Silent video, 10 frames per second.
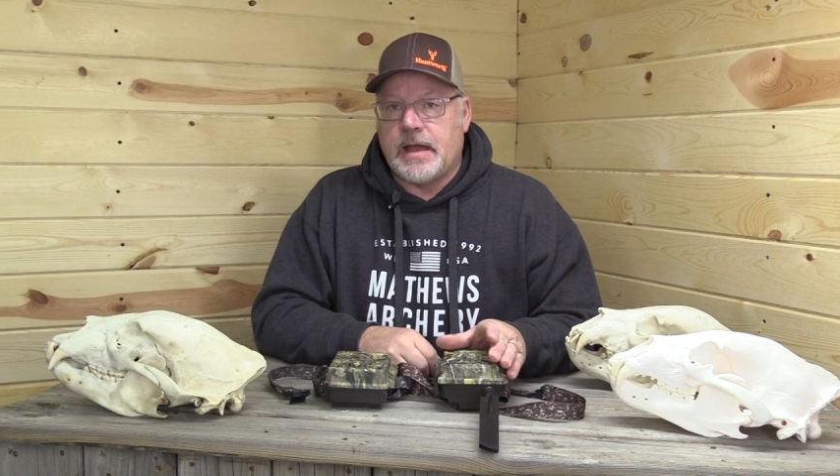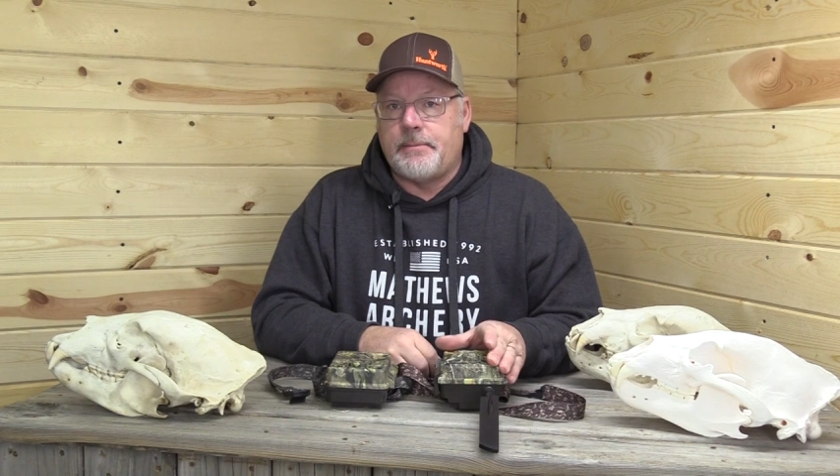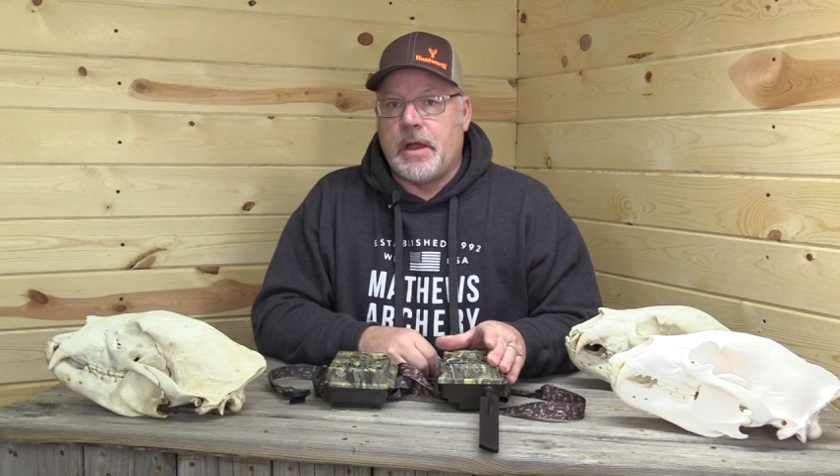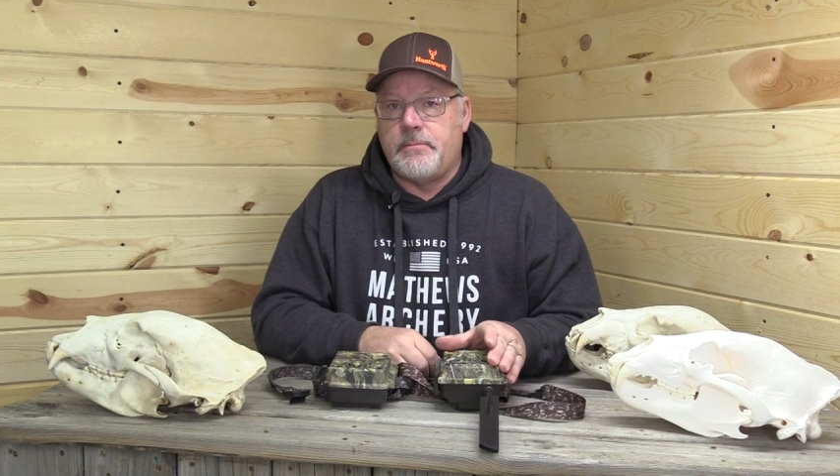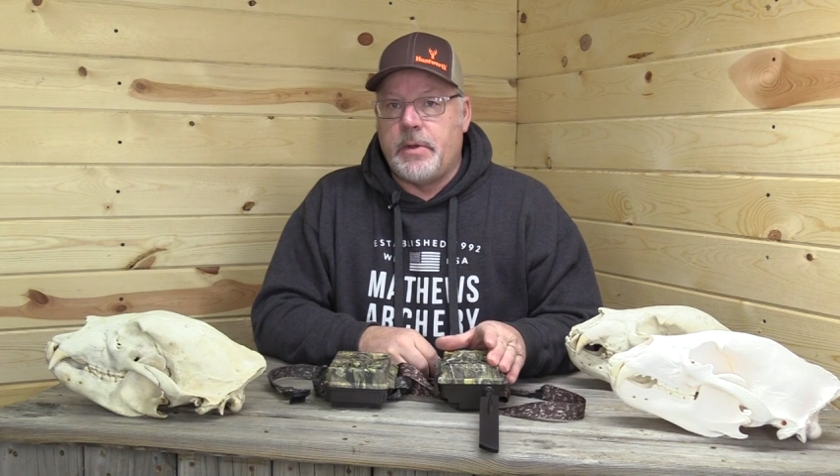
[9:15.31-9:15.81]

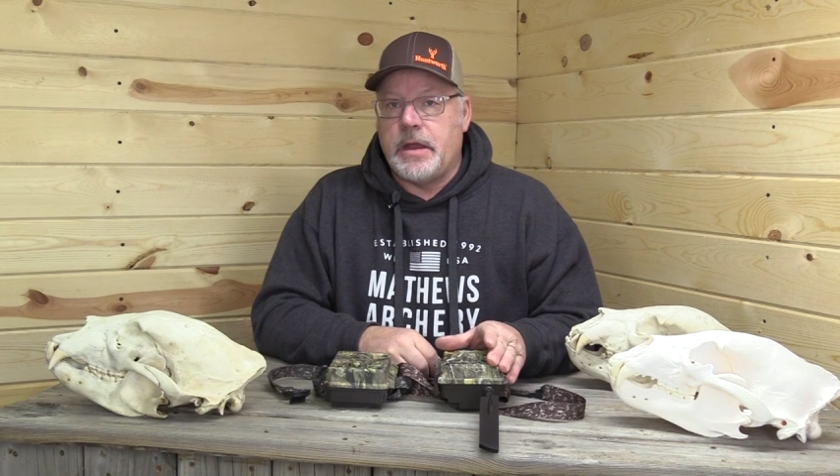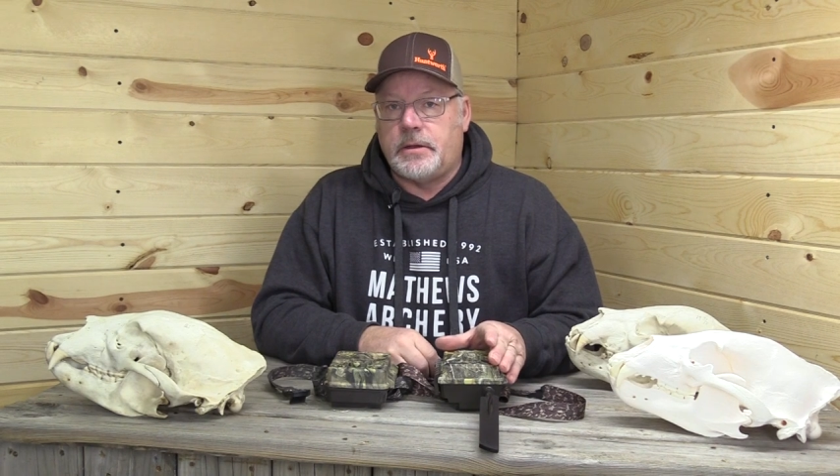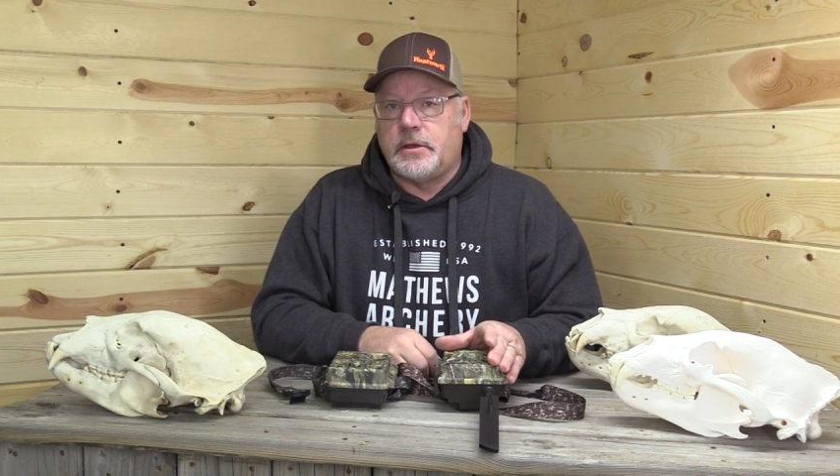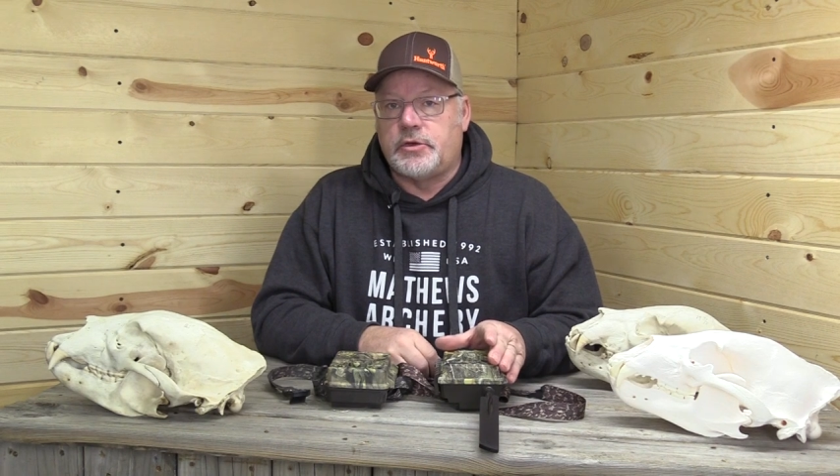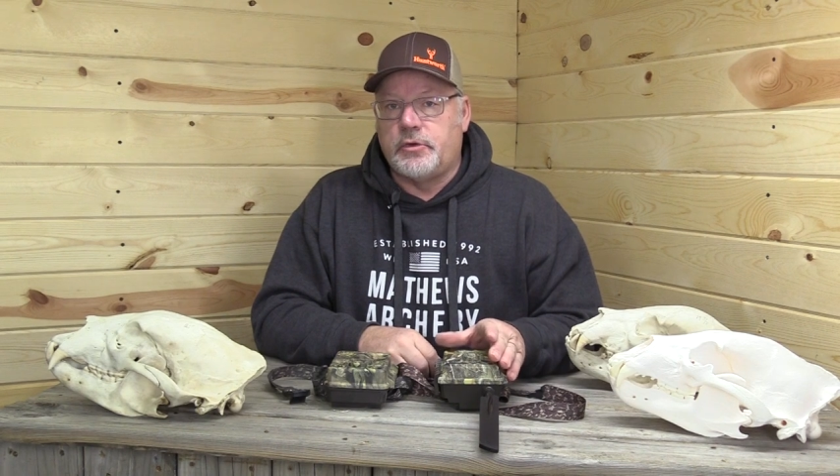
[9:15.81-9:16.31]
at my
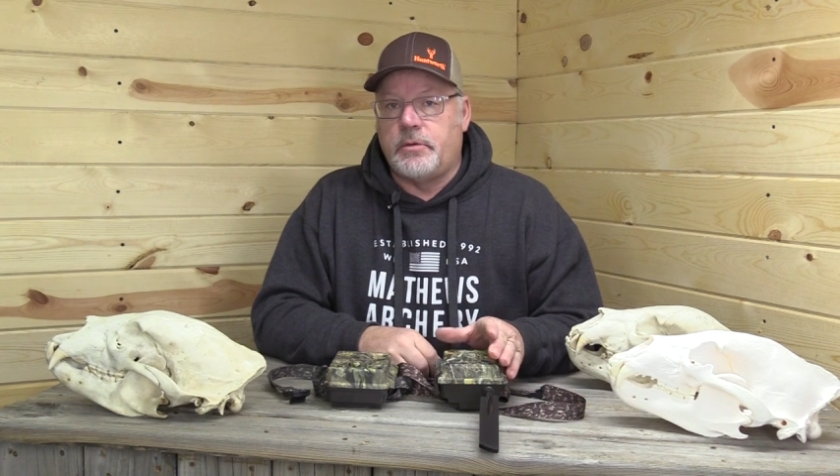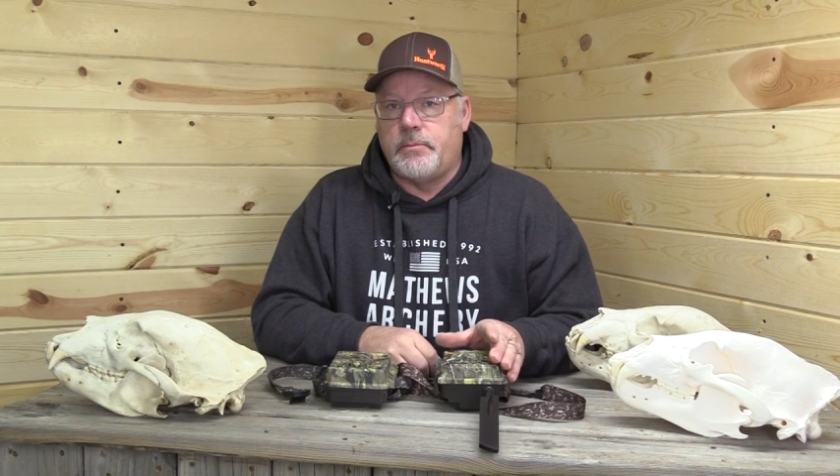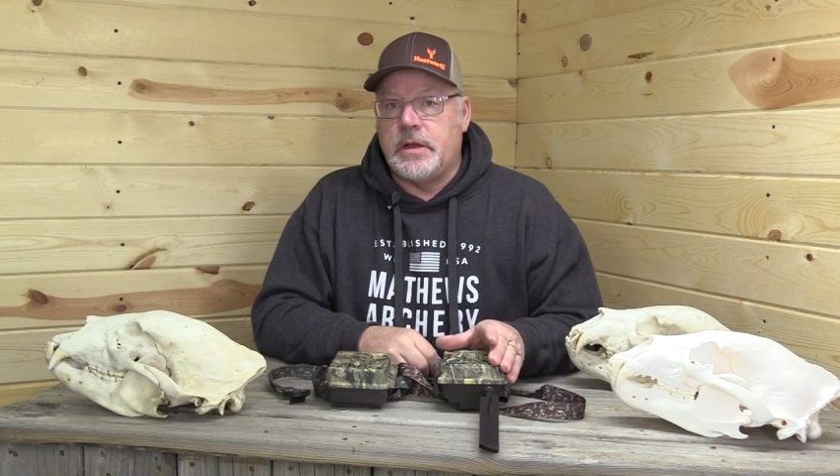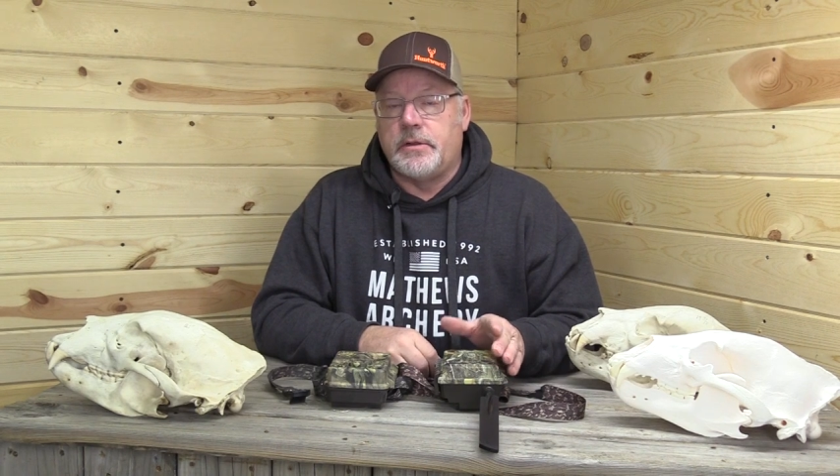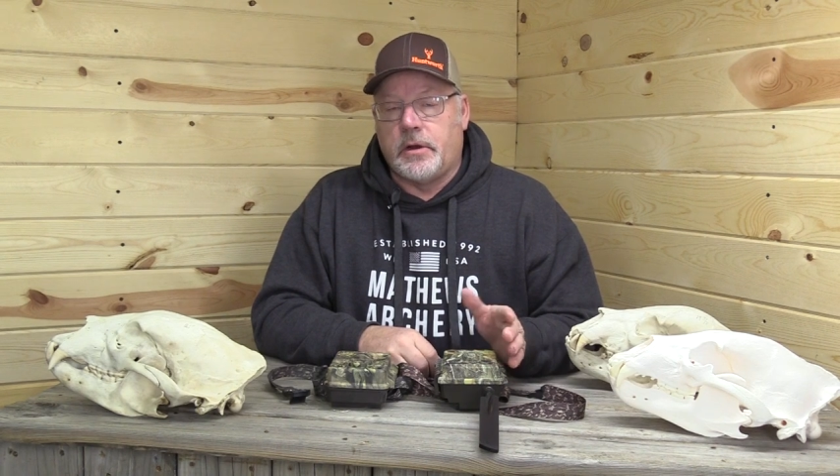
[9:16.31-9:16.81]
bait that
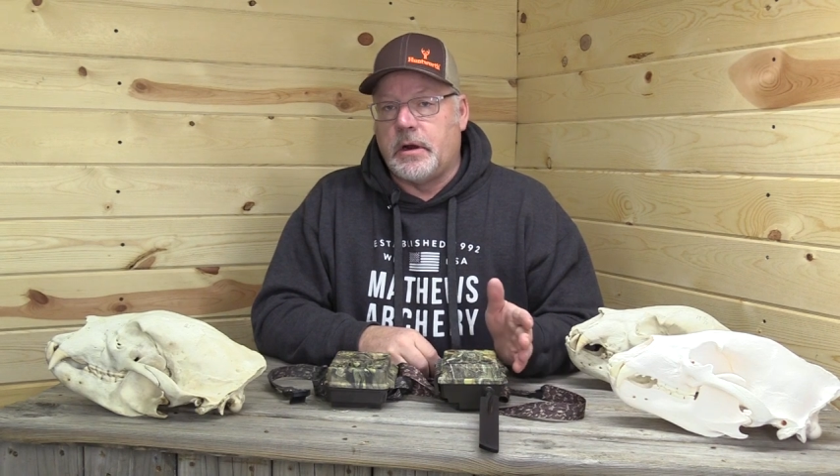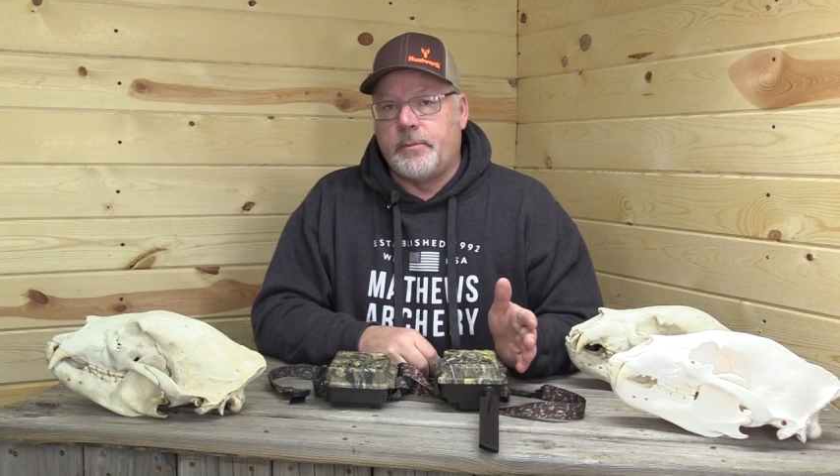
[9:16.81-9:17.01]
shouldn't be there,